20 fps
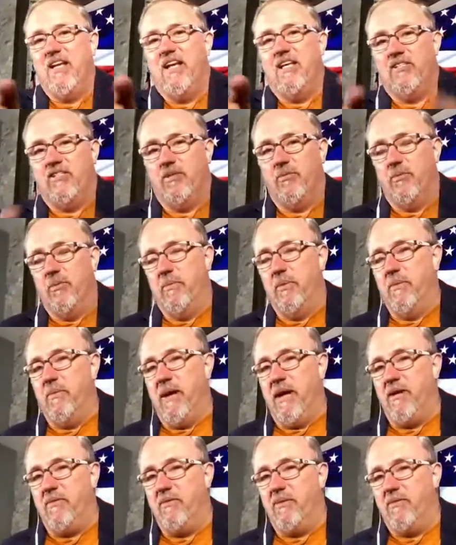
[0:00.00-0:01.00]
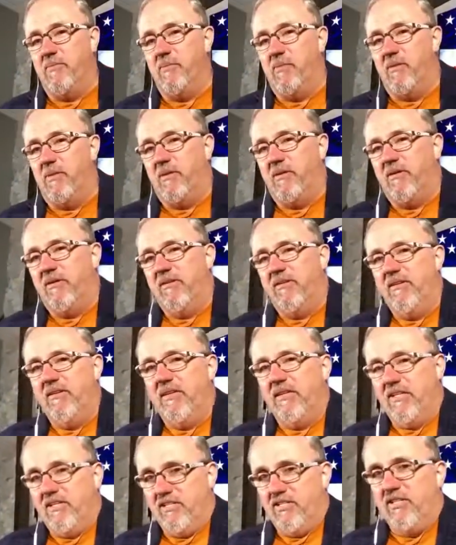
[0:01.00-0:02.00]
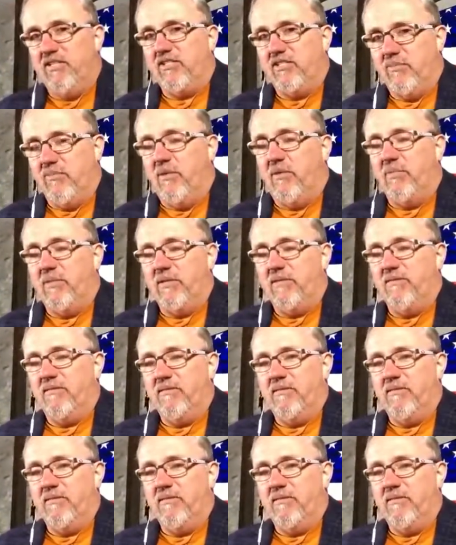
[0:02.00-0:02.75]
So we'll be back with more in just a moment.